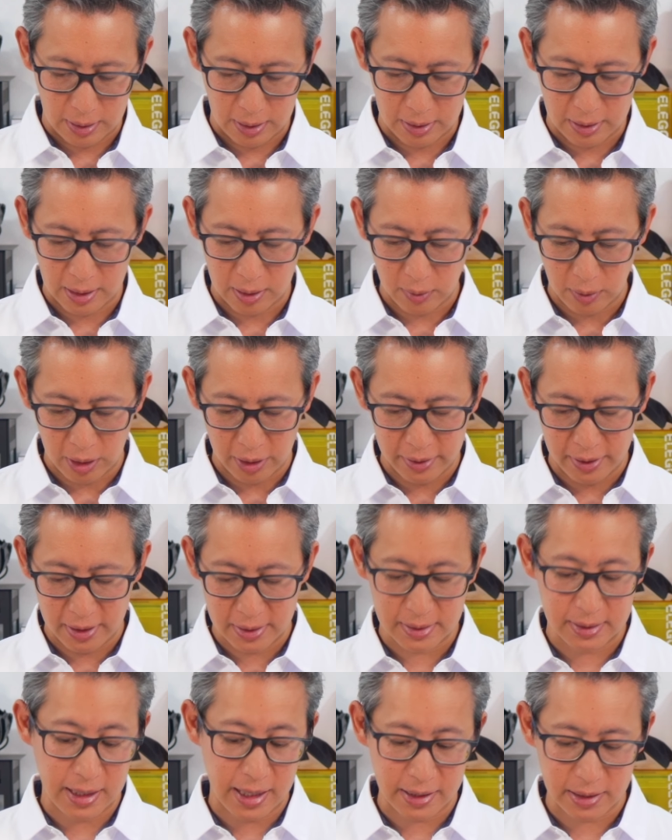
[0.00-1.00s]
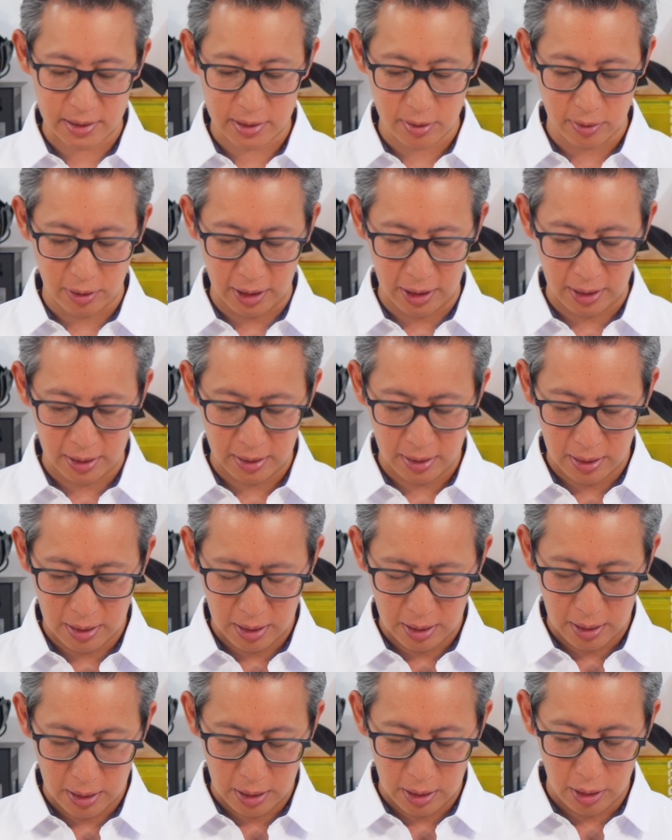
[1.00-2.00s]
And then on this next screen,
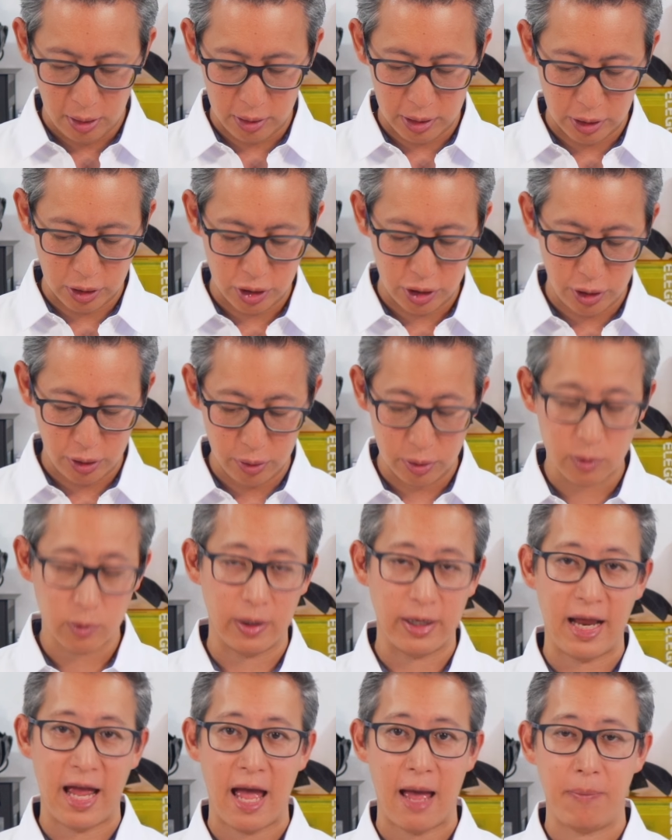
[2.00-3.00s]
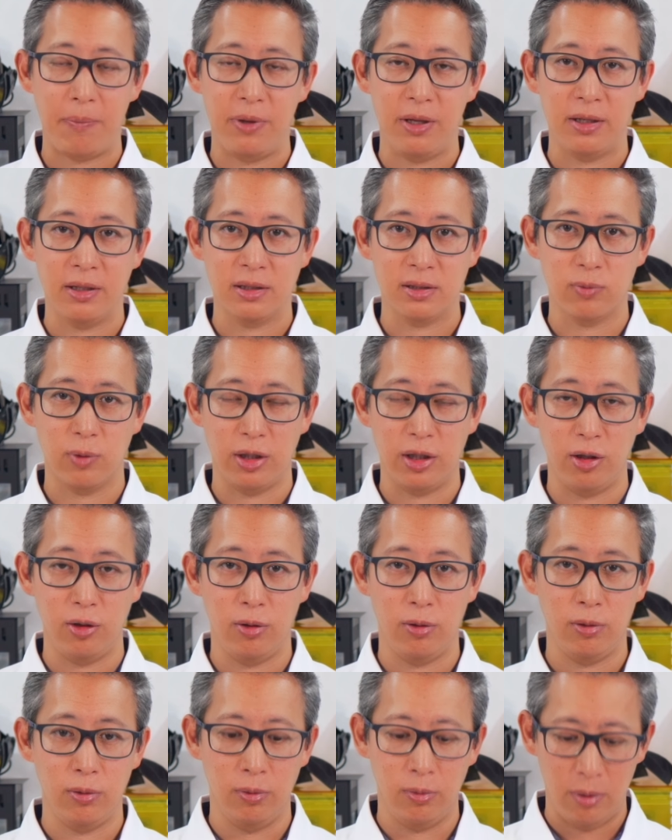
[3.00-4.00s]
you can choose what happens when
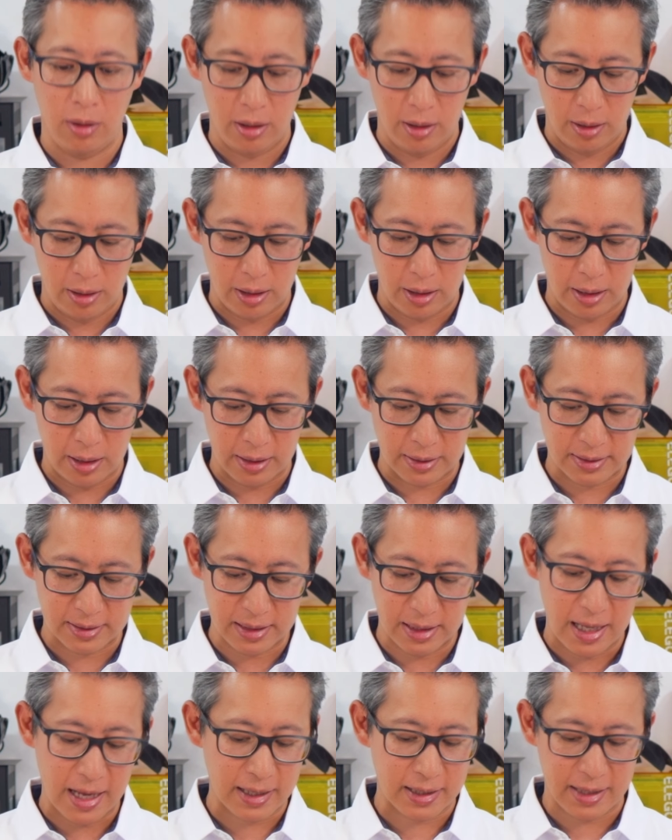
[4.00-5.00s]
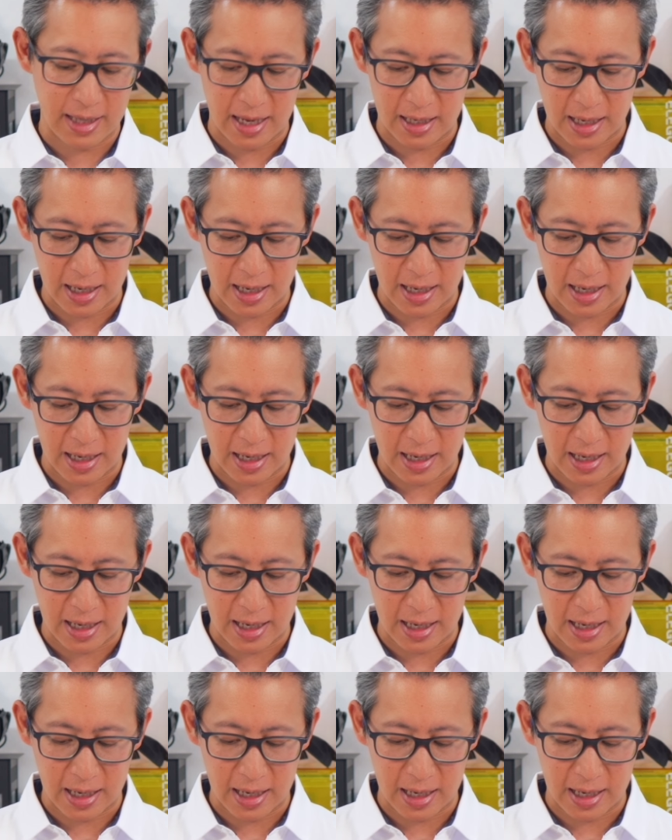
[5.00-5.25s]
you select that